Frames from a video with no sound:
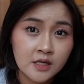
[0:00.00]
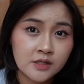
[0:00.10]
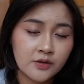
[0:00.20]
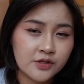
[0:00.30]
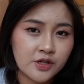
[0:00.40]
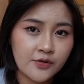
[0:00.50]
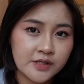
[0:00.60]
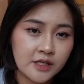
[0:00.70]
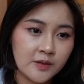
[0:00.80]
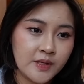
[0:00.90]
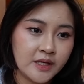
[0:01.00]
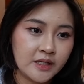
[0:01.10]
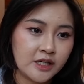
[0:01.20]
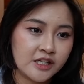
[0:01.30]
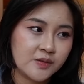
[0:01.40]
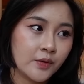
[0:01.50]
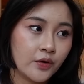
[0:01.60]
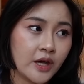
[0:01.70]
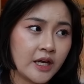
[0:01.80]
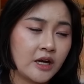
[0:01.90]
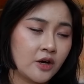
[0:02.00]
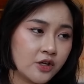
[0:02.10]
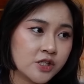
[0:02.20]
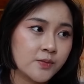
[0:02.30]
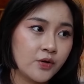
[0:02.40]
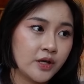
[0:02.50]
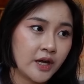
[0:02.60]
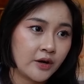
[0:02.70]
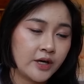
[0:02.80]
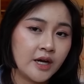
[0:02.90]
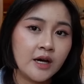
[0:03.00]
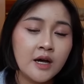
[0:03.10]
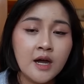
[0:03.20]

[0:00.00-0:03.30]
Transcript: So there's always going to be a, a smoking and a non-smoking area.